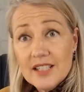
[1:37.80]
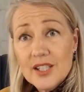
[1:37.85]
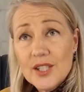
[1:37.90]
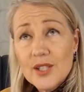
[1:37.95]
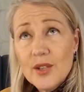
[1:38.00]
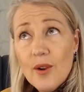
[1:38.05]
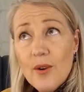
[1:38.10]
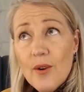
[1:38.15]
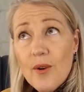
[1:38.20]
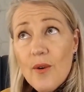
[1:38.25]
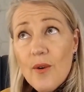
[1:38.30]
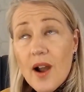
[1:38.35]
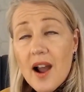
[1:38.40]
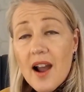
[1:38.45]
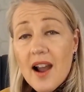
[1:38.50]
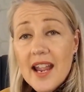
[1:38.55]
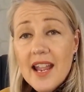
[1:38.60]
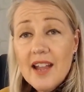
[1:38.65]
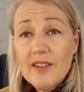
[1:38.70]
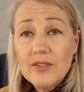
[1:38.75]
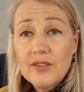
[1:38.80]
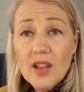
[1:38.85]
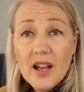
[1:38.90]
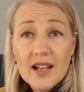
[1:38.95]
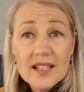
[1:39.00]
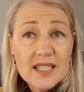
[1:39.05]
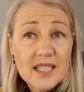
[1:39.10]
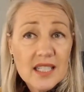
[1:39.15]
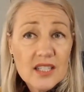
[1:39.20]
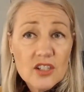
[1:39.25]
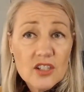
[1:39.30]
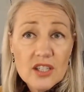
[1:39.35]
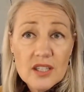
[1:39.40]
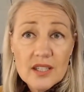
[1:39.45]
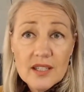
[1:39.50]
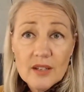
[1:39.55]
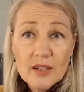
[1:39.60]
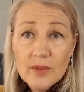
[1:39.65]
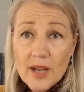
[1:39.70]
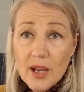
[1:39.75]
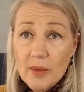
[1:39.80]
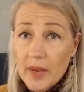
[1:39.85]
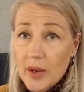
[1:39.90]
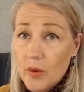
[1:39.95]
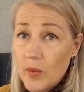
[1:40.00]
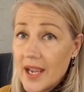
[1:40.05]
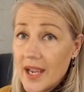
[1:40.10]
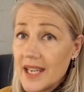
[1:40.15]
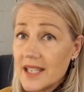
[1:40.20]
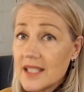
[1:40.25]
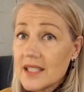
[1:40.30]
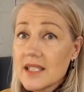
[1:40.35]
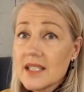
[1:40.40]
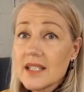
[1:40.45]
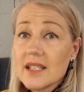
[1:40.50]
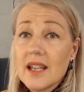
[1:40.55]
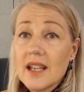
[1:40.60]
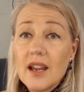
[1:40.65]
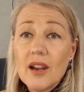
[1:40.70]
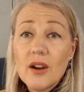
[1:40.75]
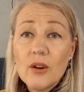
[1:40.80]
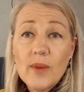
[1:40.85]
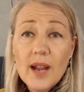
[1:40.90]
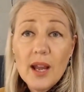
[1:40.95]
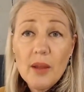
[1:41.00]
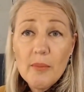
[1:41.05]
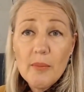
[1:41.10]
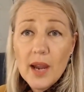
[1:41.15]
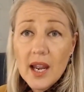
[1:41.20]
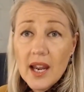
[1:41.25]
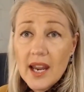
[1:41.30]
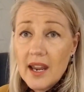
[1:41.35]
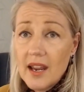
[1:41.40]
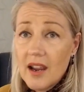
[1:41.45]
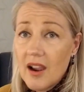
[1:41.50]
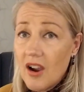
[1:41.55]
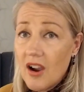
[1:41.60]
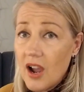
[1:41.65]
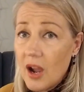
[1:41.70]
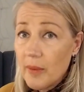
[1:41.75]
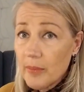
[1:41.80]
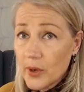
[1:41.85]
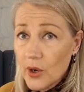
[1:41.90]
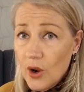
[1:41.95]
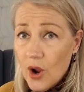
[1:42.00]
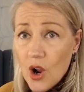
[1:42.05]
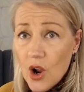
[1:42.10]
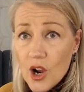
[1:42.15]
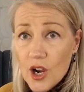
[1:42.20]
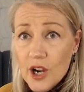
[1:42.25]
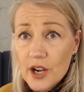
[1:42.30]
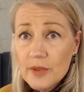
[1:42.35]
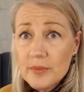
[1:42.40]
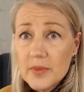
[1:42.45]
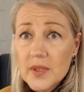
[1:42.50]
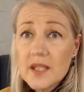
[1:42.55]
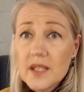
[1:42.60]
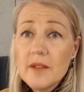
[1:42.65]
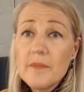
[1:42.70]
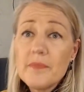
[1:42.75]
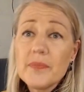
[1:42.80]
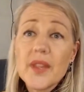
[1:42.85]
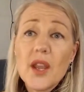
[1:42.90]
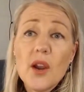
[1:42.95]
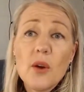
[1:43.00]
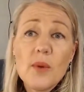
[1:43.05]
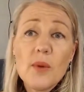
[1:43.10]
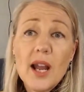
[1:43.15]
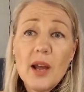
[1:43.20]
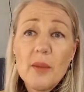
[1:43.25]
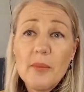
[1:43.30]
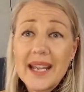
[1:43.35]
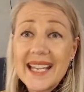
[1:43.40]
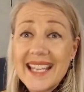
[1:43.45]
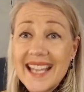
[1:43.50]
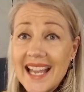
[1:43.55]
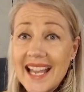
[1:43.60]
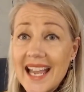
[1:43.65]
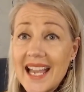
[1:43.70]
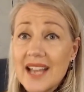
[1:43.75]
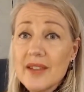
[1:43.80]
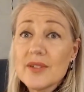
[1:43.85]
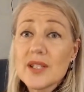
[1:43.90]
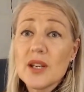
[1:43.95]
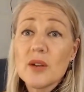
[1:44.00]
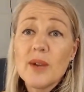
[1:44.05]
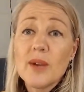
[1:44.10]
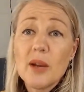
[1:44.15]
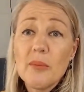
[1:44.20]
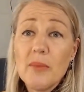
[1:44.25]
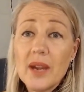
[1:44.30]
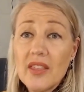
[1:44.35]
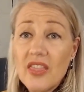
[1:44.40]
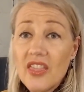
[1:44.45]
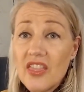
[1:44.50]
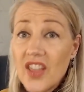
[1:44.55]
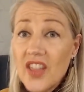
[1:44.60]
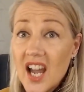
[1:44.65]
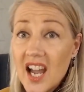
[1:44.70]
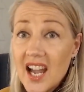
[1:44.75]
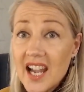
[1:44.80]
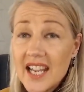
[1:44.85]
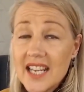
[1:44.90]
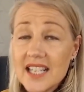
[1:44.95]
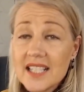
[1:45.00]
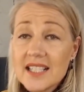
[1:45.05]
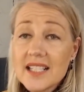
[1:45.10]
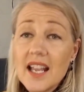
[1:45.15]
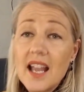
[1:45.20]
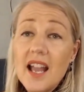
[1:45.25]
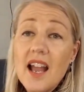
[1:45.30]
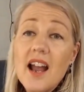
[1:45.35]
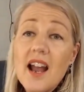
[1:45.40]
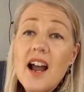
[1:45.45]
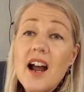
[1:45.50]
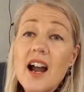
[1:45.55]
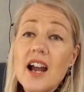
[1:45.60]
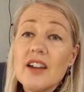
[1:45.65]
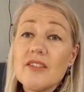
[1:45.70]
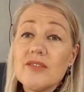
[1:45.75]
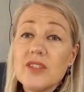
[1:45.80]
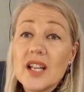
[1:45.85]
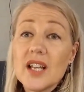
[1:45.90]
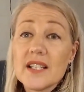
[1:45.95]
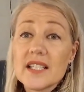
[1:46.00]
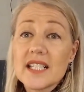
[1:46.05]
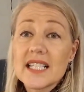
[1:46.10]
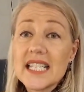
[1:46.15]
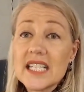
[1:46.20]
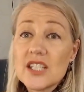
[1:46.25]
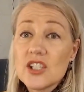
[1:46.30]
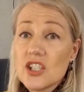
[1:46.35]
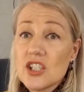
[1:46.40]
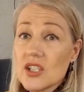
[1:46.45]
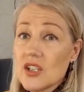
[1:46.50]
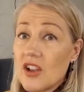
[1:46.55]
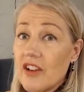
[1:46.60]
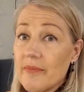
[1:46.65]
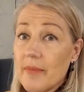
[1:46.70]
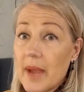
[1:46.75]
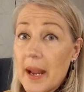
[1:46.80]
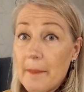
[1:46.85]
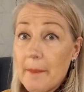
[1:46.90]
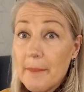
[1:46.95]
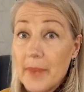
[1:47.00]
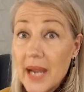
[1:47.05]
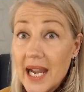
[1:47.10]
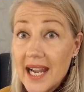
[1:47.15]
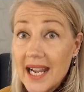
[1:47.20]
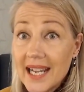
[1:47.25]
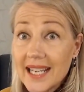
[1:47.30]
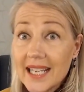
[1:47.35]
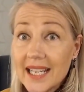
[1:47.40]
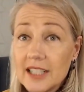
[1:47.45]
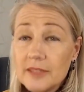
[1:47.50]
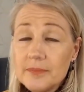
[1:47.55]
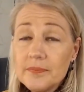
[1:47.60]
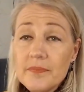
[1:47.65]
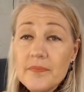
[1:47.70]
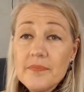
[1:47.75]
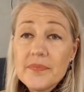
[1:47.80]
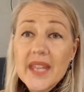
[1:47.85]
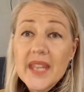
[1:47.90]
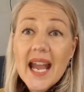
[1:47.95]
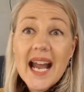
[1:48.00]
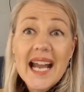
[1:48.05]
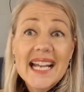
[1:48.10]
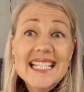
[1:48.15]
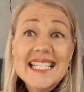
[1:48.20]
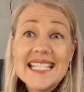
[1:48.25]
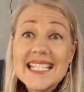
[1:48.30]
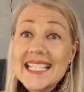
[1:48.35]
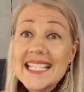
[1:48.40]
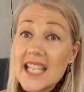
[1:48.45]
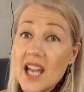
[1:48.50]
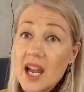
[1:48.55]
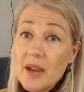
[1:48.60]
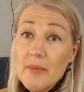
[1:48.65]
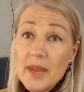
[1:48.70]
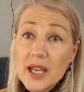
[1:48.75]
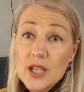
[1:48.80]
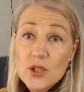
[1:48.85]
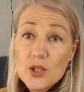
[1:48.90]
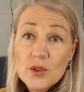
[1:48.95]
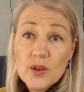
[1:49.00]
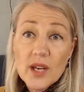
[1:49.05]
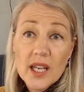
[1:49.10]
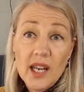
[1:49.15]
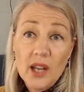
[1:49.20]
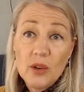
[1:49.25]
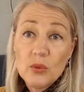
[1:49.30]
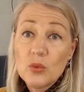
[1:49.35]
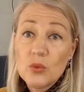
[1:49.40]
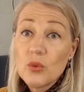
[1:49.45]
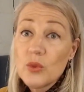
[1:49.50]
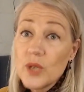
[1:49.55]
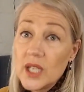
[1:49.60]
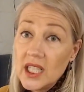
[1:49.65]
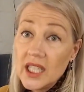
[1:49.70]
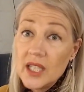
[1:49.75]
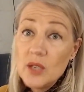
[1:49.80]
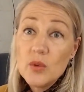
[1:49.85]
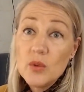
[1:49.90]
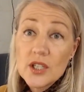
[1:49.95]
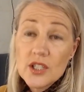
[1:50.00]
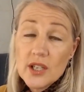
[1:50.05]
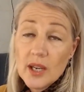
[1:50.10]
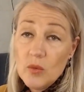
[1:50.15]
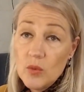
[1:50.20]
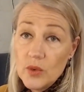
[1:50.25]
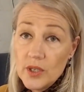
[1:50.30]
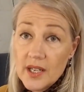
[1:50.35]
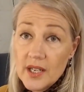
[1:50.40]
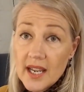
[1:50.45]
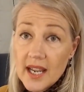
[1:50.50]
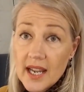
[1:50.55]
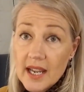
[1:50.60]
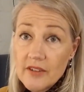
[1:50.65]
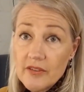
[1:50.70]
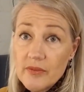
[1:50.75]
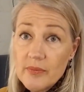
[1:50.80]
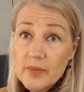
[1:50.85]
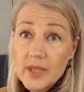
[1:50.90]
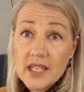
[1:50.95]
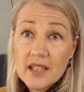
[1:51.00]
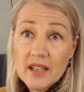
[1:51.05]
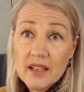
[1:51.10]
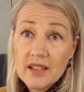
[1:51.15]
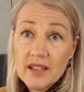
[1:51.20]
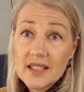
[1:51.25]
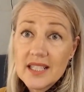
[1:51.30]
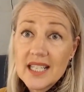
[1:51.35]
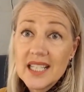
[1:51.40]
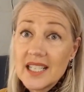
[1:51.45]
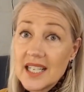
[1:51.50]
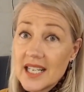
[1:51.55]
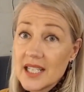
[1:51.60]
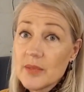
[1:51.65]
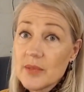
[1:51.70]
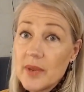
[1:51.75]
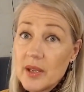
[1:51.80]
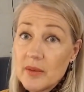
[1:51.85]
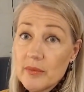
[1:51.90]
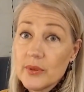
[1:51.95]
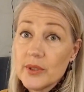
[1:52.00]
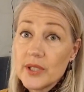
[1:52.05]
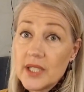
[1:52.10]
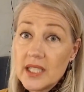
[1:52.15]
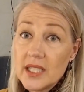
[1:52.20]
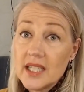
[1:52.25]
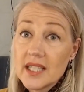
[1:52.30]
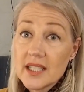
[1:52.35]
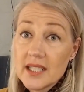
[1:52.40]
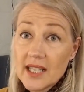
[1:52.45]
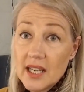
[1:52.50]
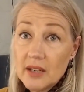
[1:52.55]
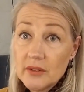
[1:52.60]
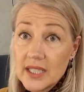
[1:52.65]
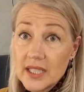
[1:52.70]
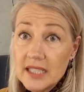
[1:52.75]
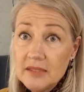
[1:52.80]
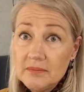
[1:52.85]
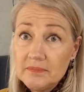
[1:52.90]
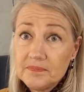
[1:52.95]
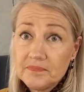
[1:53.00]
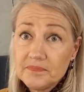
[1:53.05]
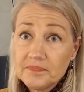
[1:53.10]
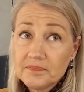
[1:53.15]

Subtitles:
So I have lost inches around my waist, around my upper arms, around my calves, around my thighs. I've lost inches off my back. I did not measure, and I really wish I would have because it has been pretty astounding.